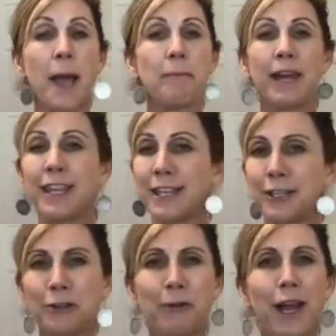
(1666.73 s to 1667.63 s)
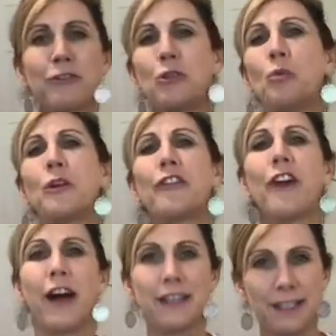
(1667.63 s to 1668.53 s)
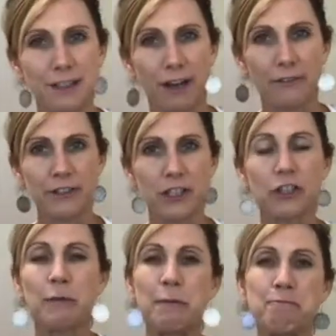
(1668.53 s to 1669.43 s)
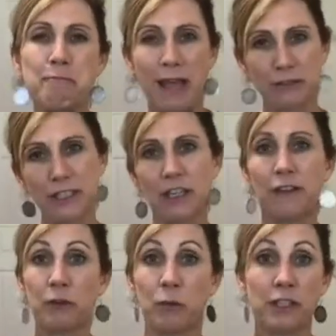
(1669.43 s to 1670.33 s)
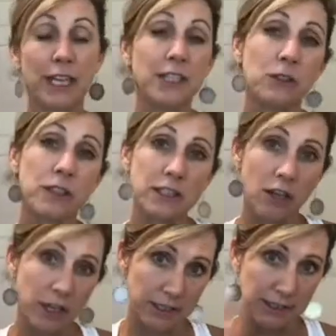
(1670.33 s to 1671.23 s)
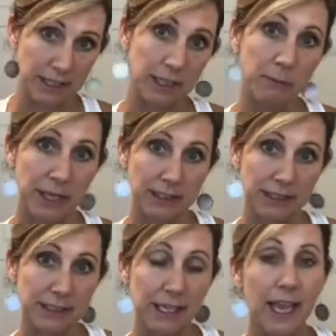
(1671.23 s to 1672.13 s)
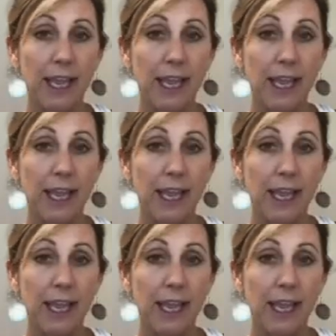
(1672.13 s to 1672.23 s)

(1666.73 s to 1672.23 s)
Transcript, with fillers: By the third round, you will not need coffee. You're gonna be bouncing off the walls. I do this on a daily basis.